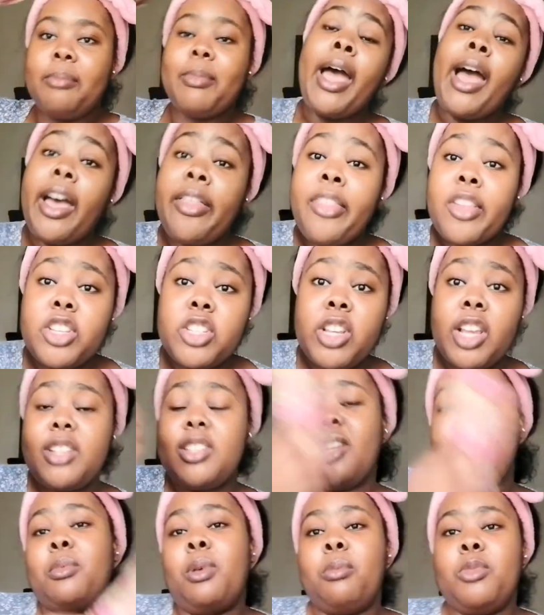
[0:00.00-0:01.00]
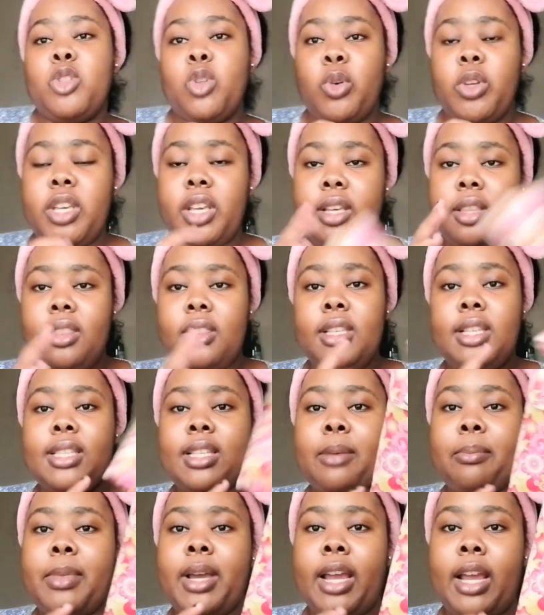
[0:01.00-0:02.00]
My other shades, I'm joking. These
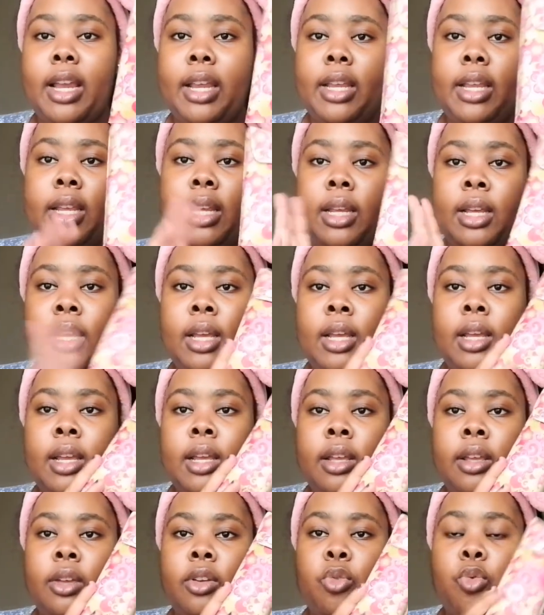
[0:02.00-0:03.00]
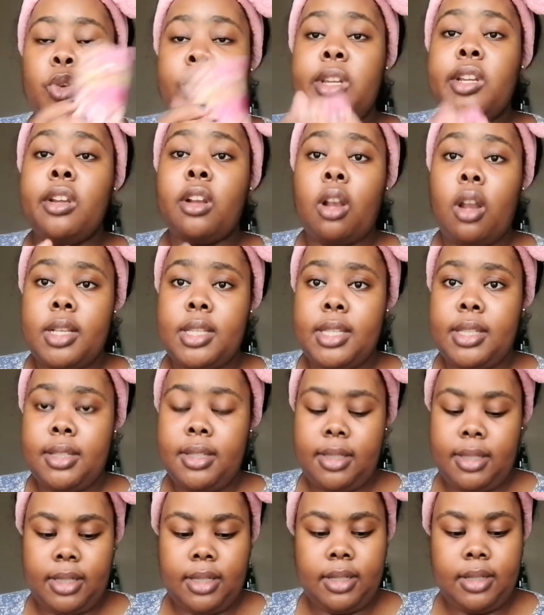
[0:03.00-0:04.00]
are my reading
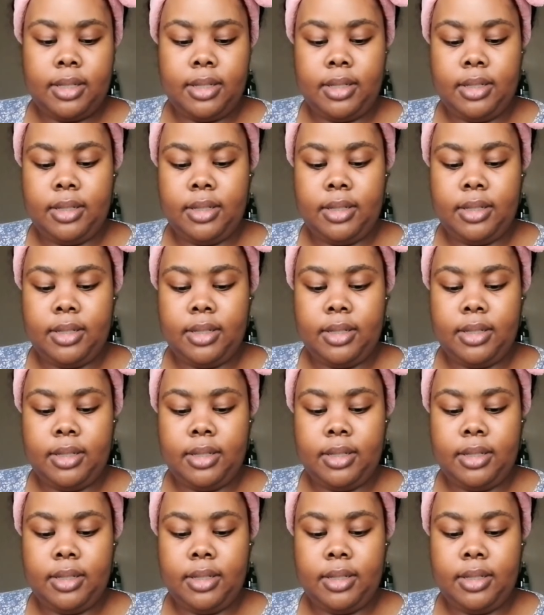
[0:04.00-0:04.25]
glasses.